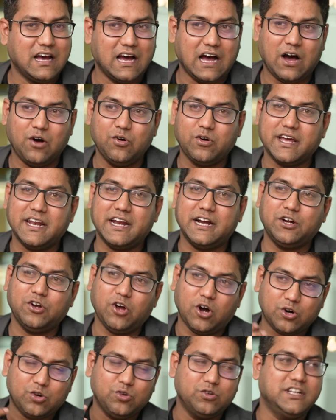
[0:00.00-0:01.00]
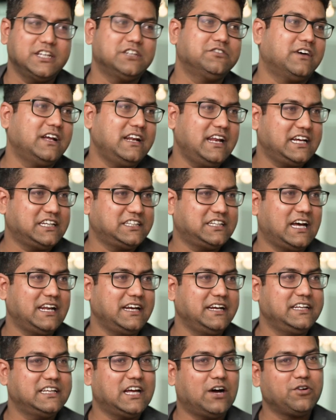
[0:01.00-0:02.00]
How can I talk to these 1 lakh
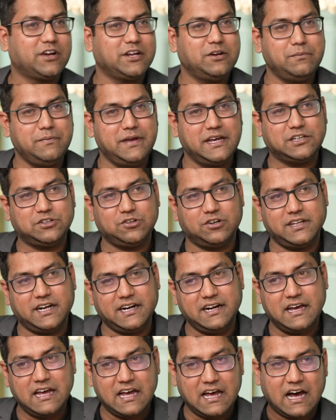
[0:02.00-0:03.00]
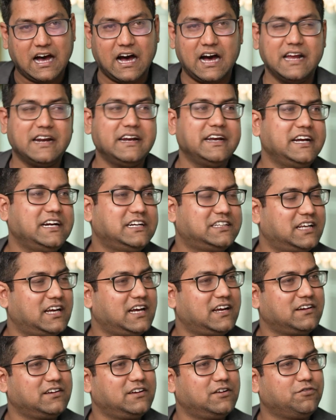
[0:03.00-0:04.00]
Shalinis? How can you make sure that her needs
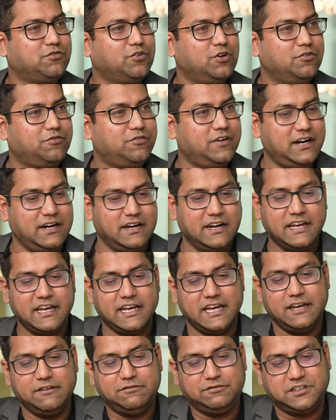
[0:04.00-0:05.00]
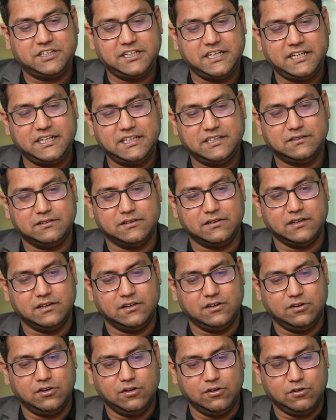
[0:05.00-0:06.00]
are fulfilled? If she's
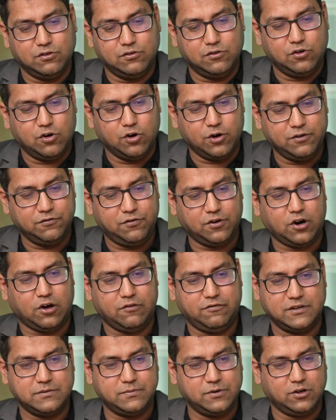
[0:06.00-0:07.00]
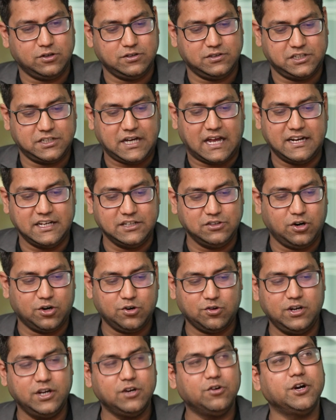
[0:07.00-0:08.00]
going for office, because Shalini is
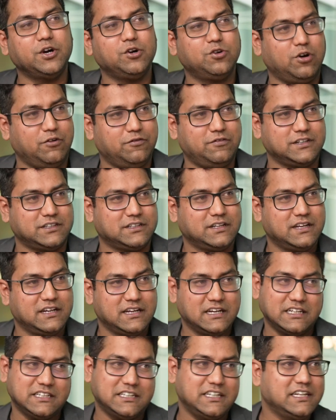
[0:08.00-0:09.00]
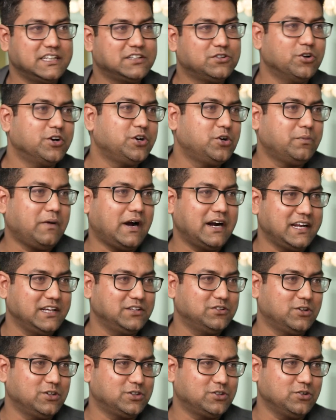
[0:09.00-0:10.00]
not only going to office, she is going to
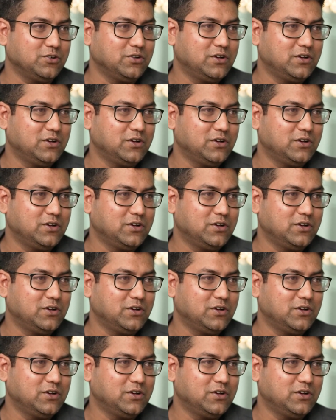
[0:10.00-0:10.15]
parties also.